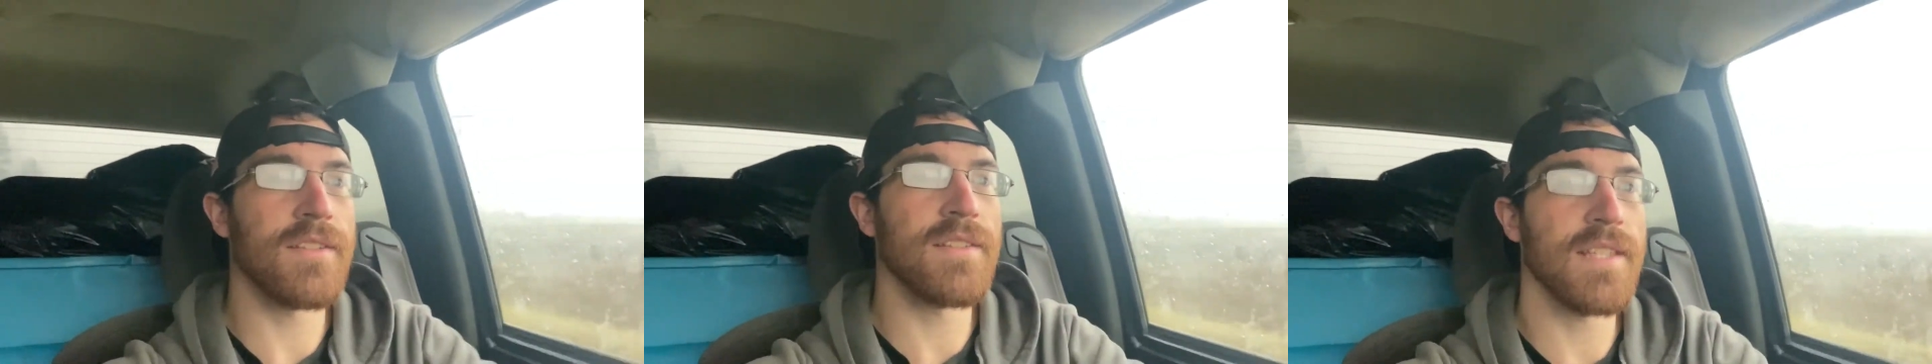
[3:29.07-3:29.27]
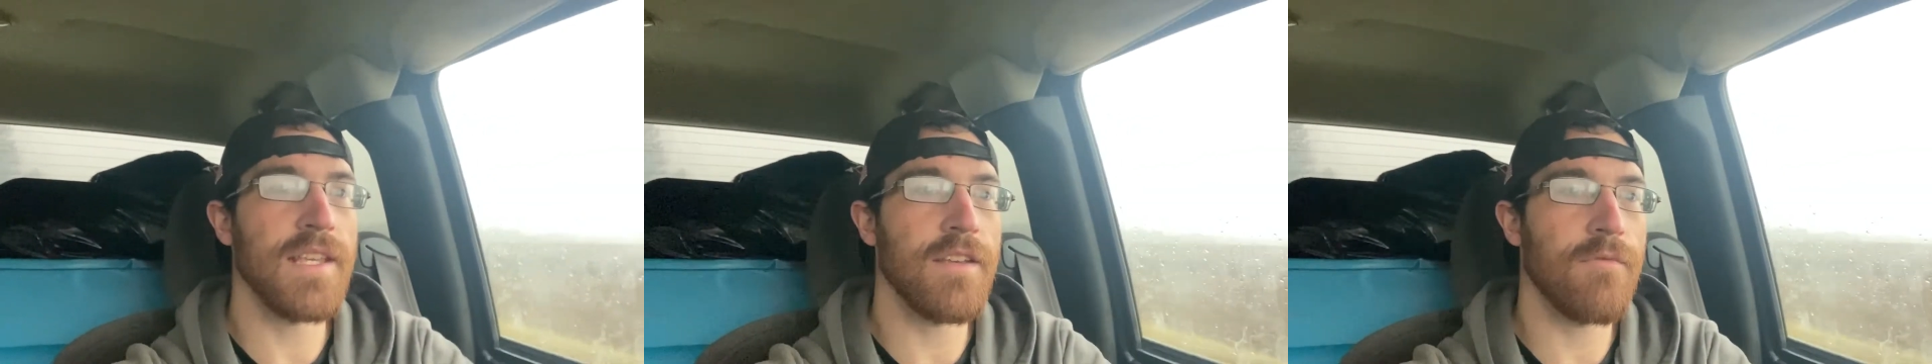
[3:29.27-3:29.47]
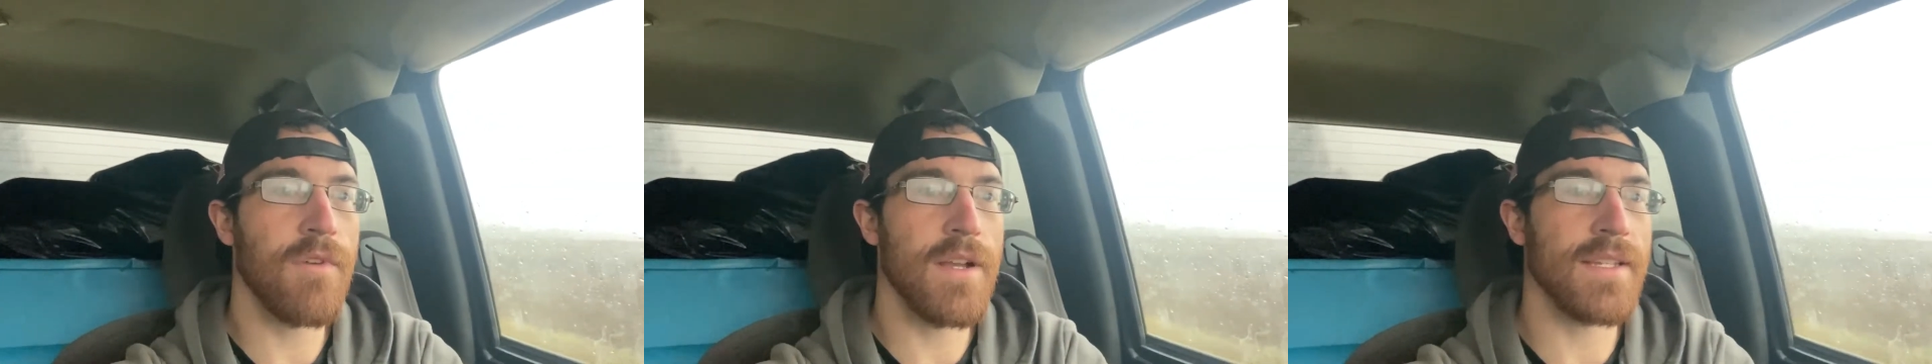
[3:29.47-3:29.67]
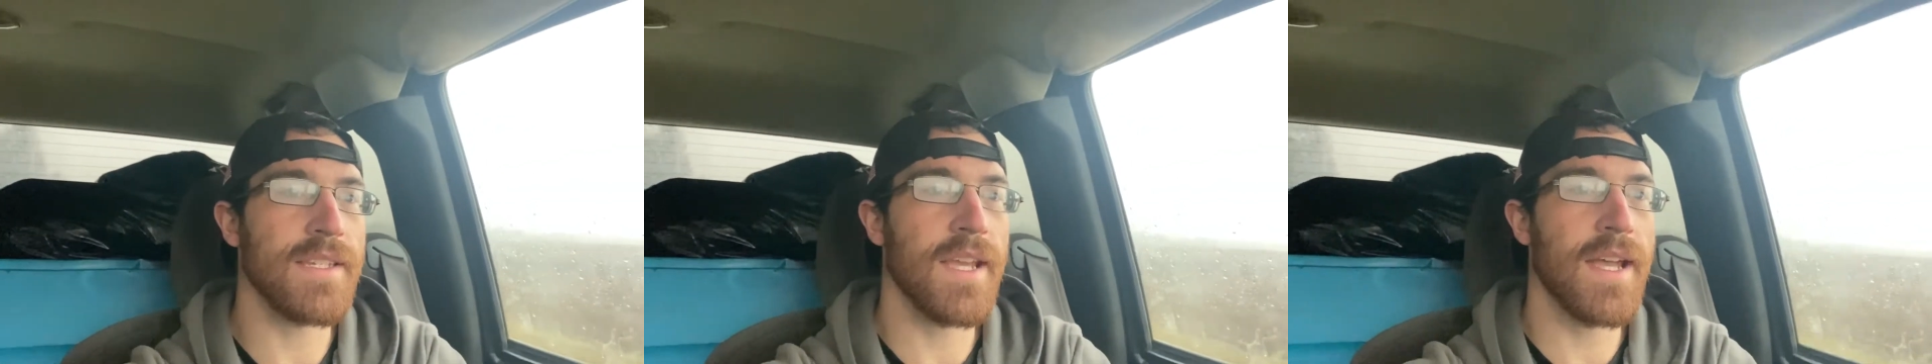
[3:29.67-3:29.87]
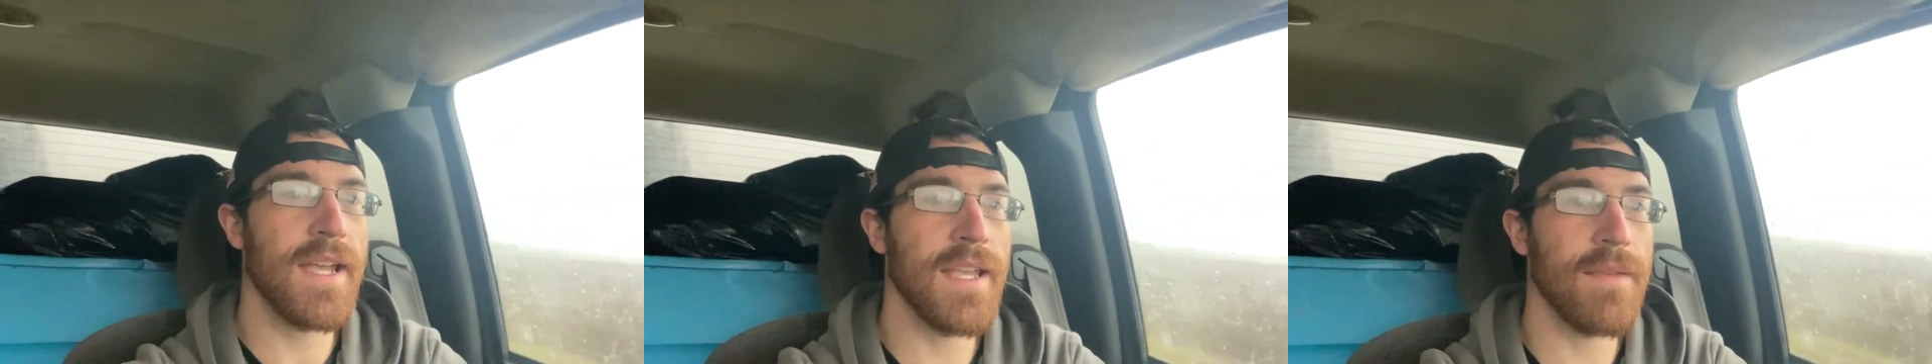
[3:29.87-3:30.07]
see what
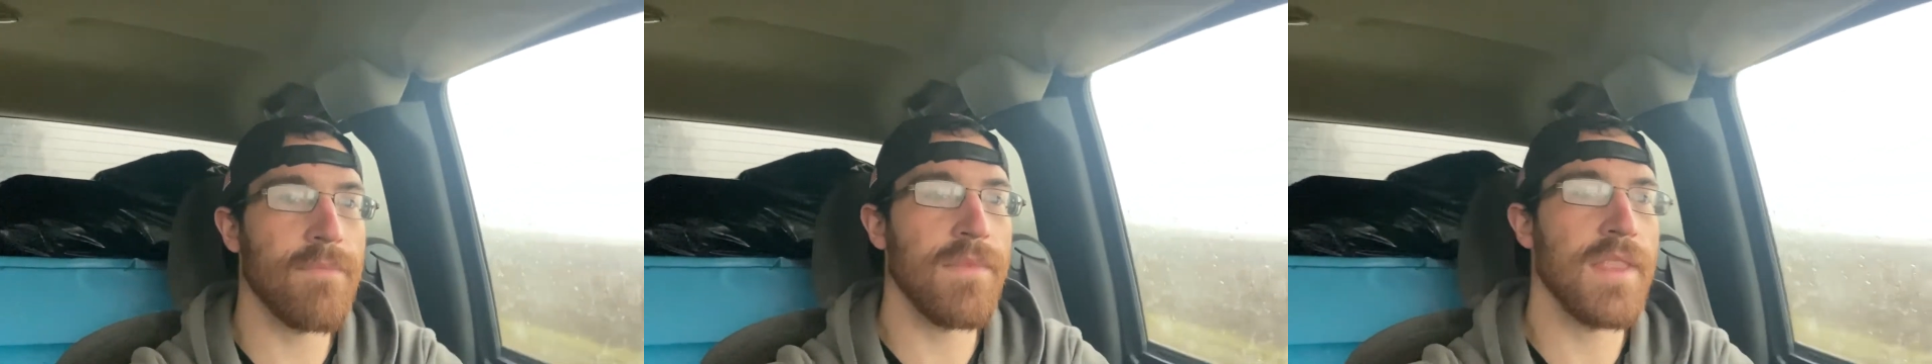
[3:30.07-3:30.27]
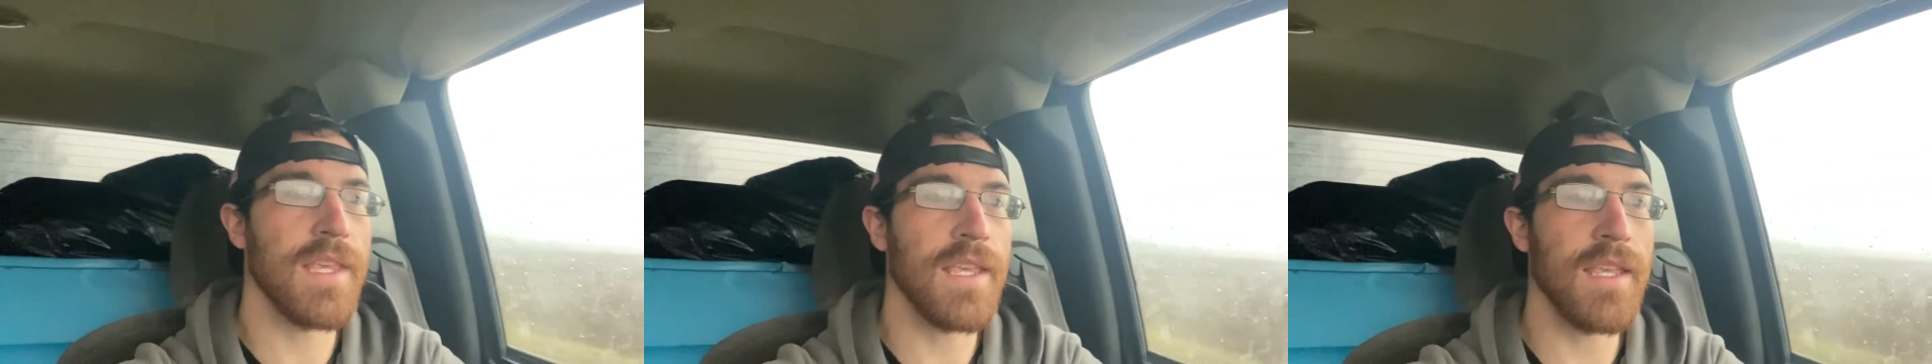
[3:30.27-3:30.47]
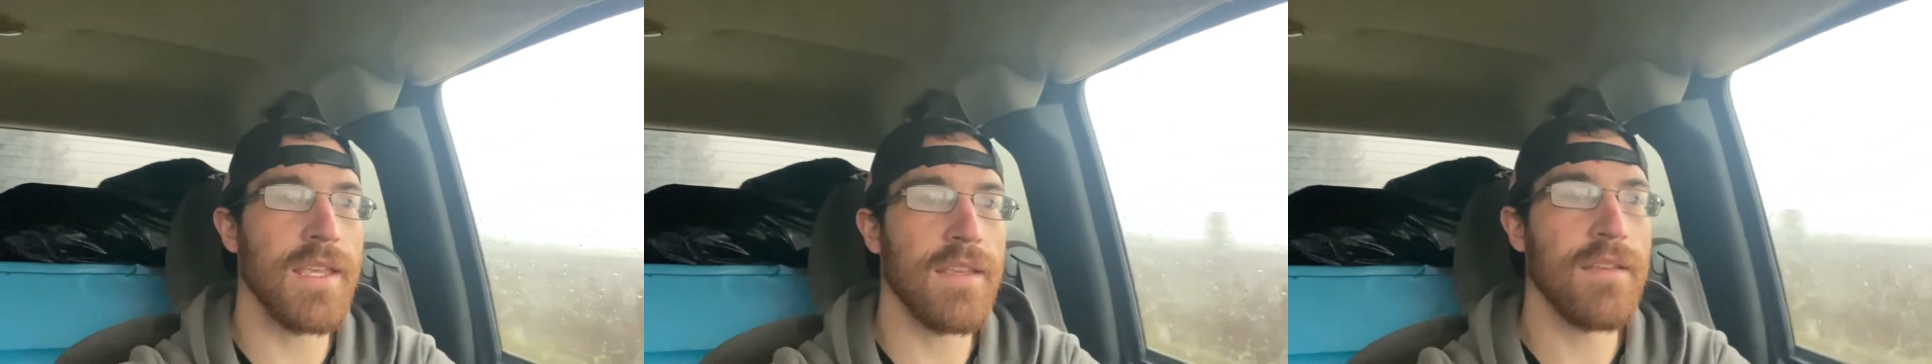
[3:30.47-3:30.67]
time the